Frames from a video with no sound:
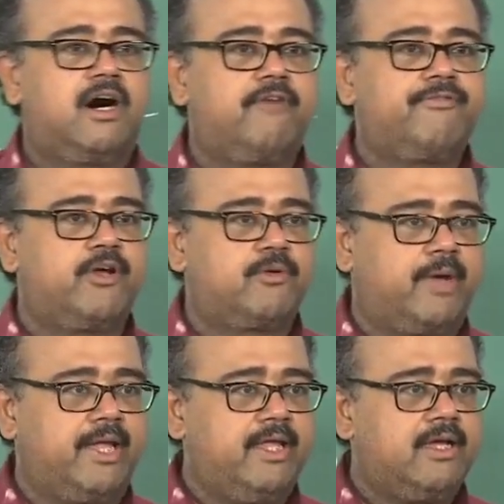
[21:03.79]
of your
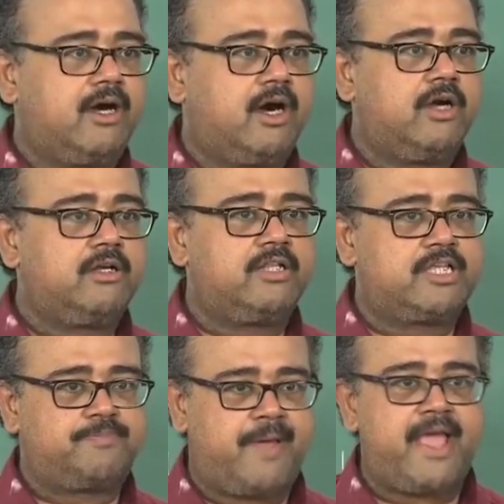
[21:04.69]
y onto
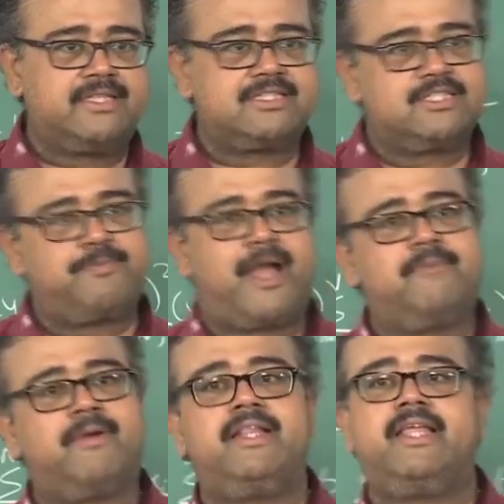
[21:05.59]
the space
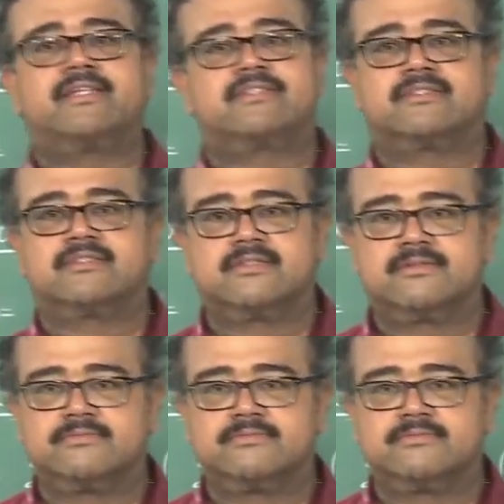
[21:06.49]
spanned by the x's.